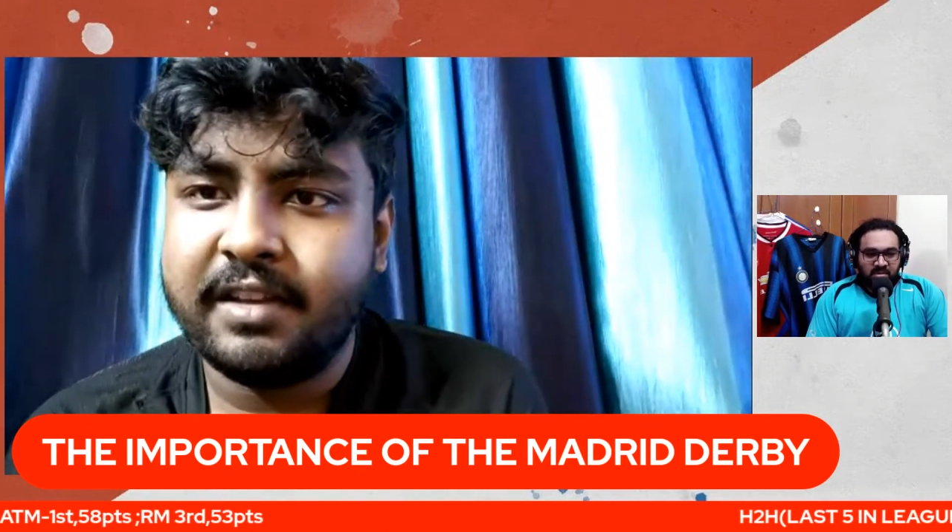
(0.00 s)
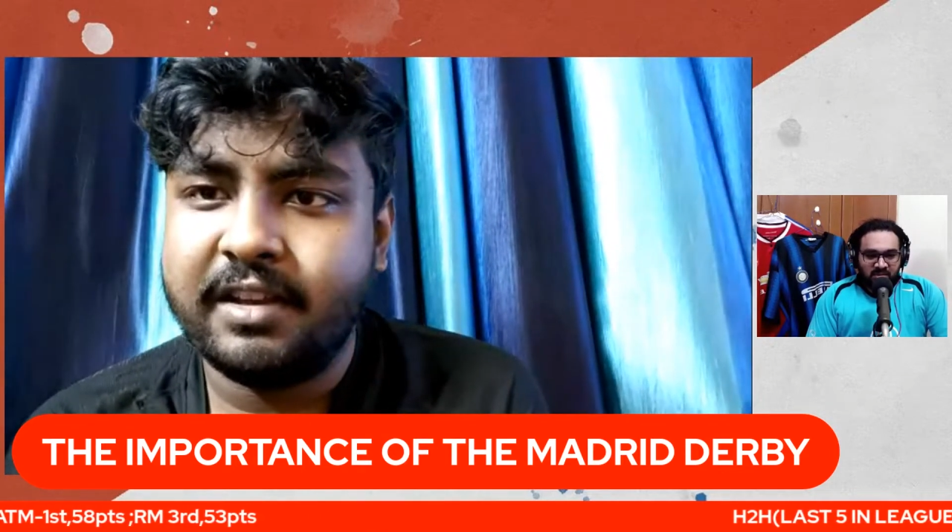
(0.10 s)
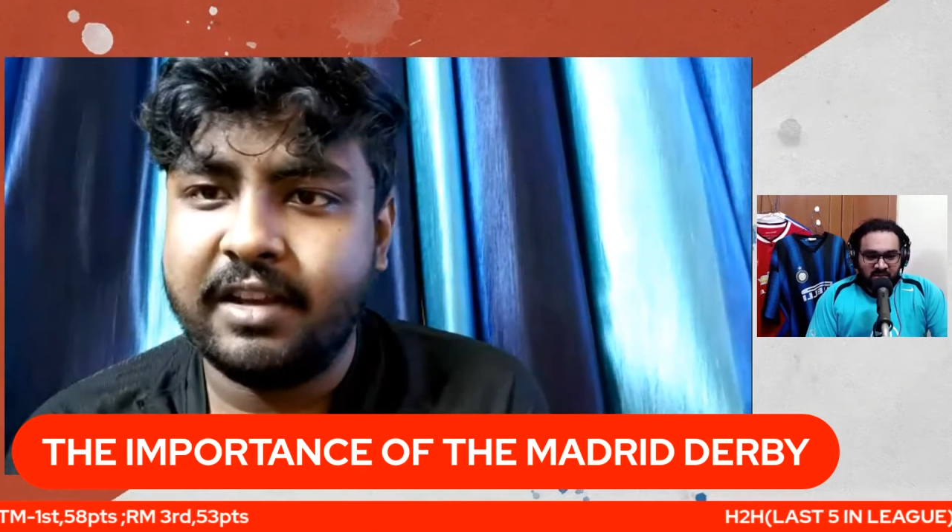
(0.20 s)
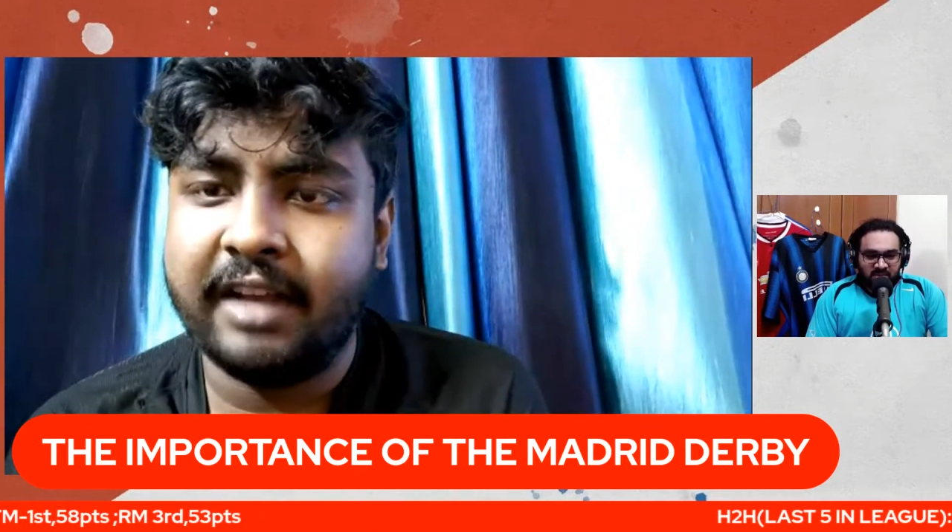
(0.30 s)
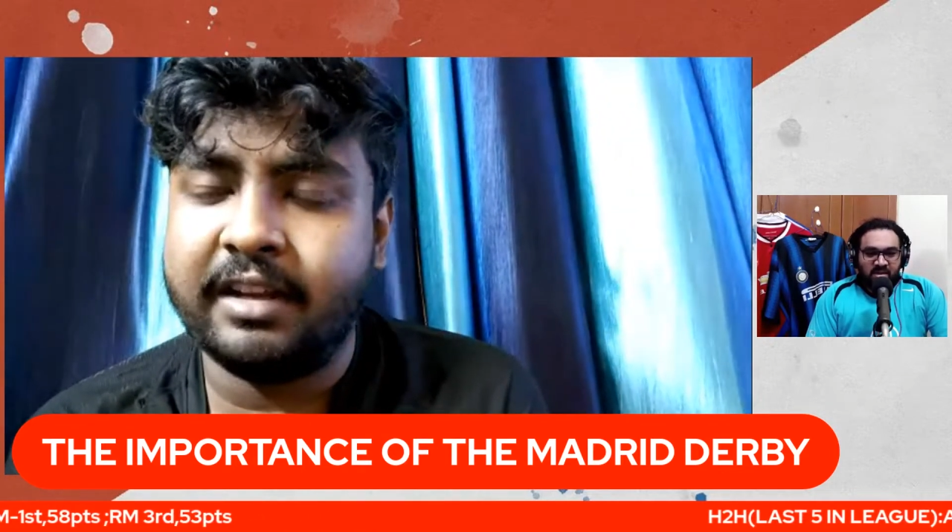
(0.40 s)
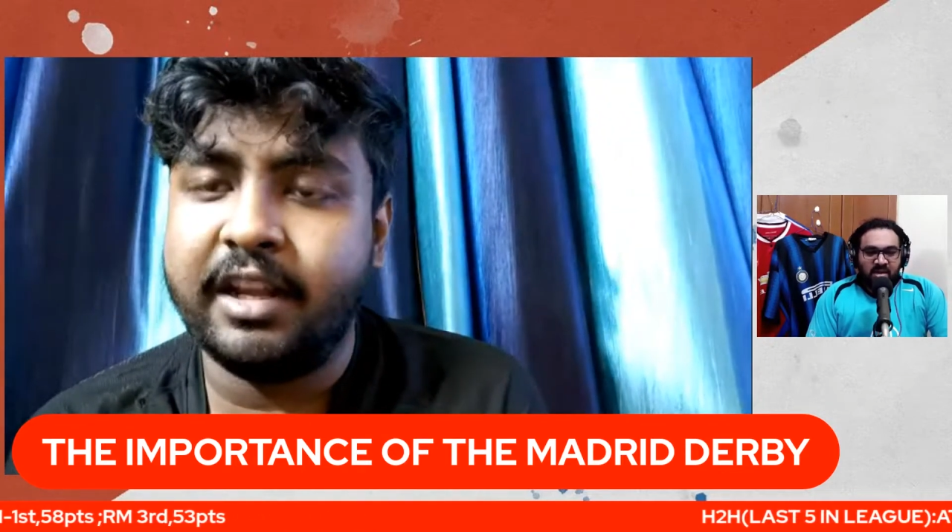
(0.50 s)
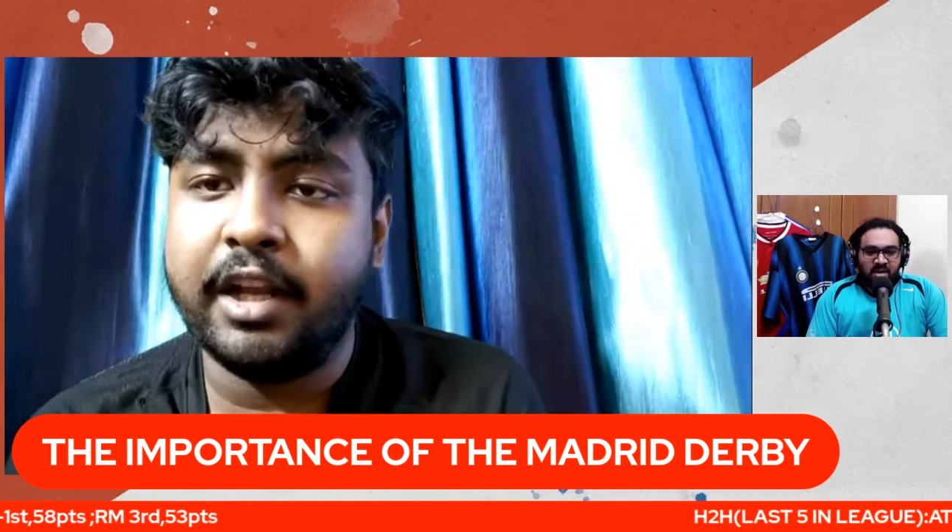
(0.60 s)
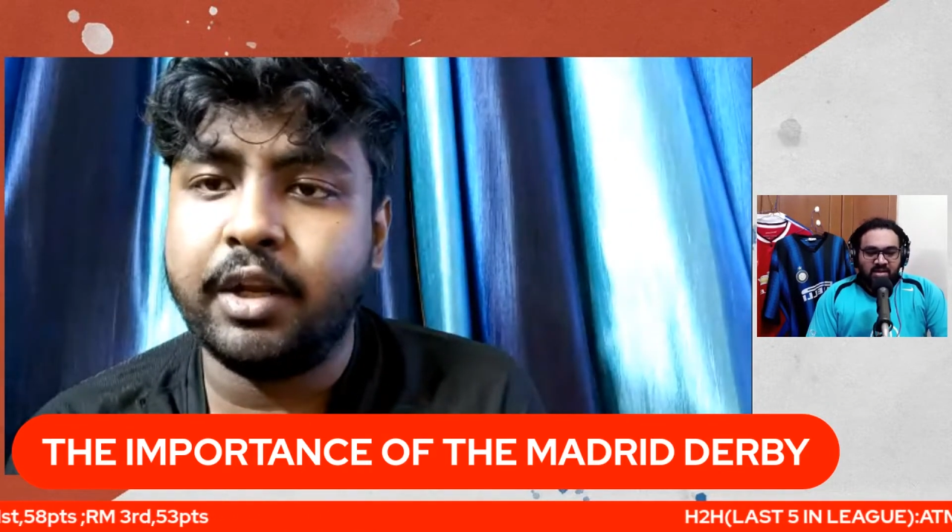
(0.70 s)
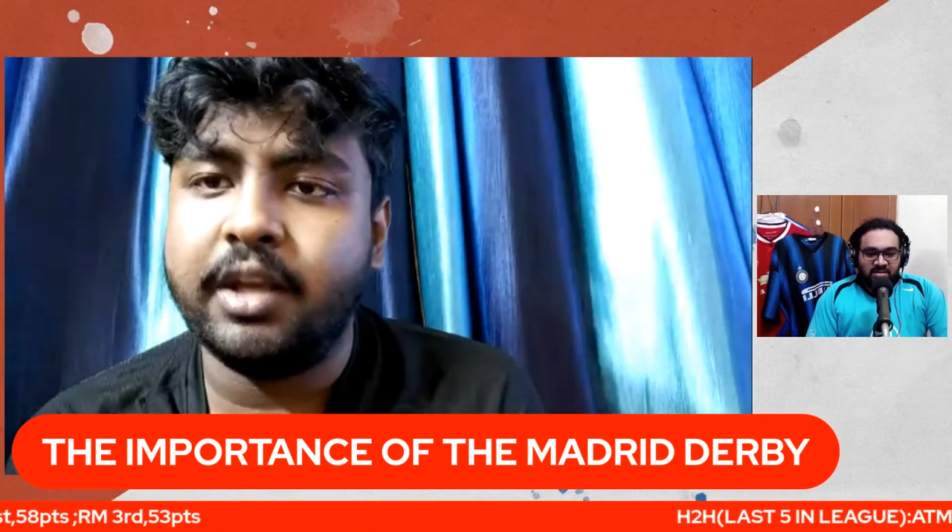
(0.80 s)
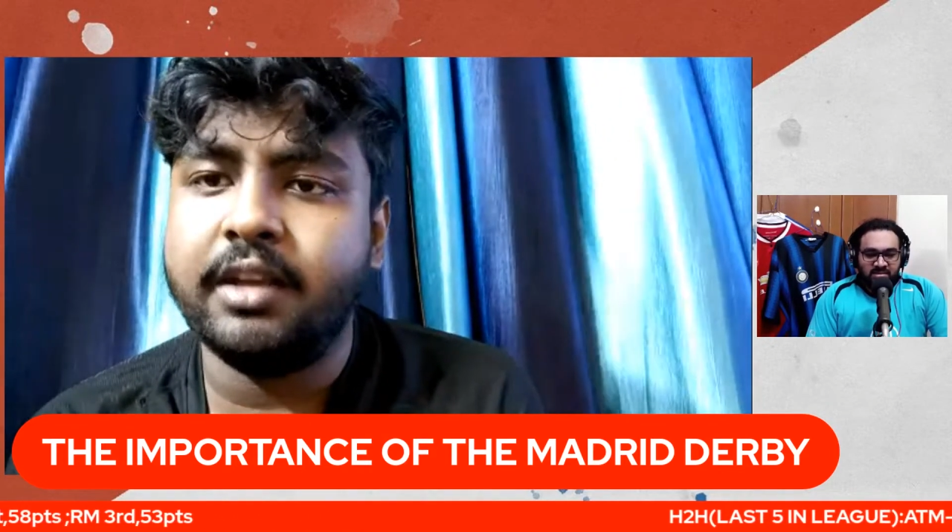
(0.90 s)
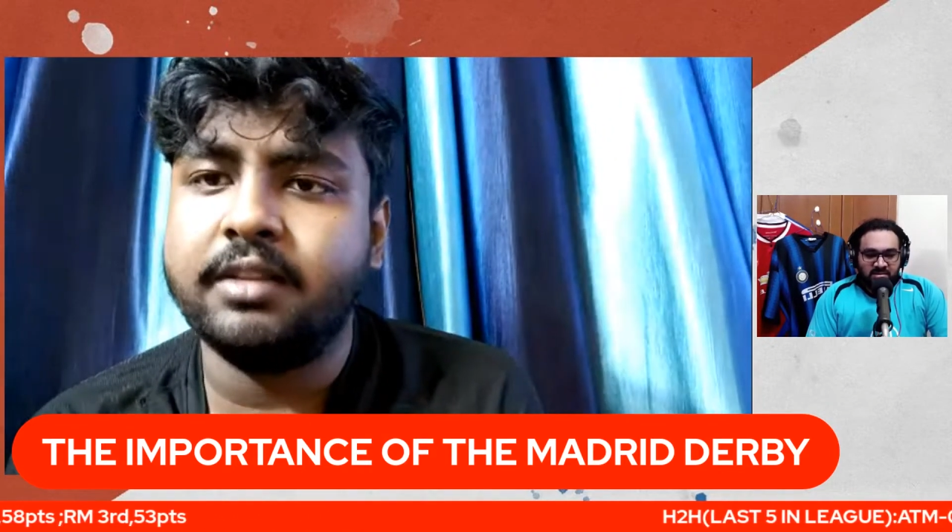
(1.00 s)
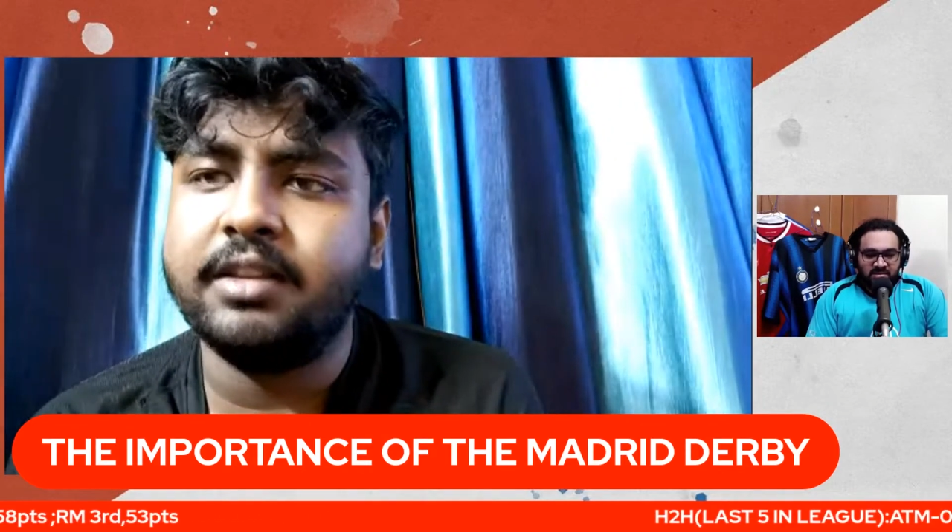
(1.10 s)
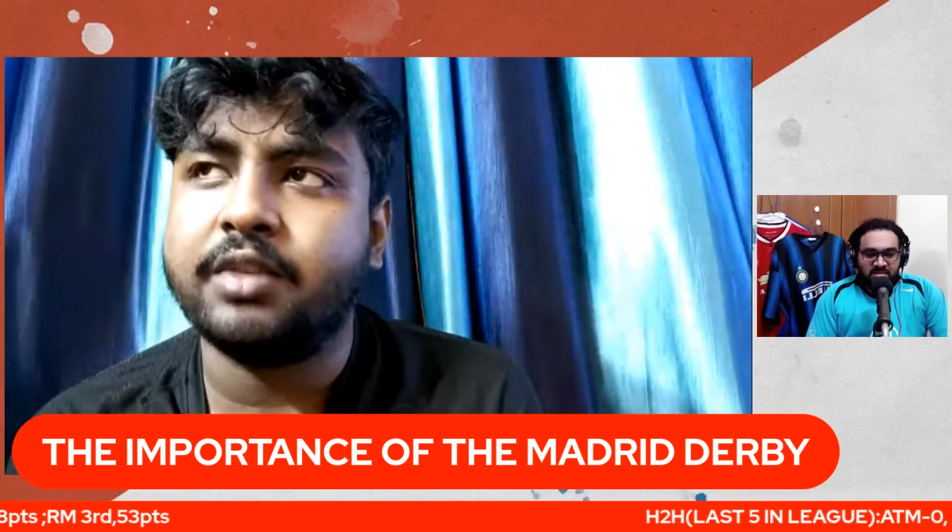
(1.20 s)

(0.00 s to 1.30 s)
And this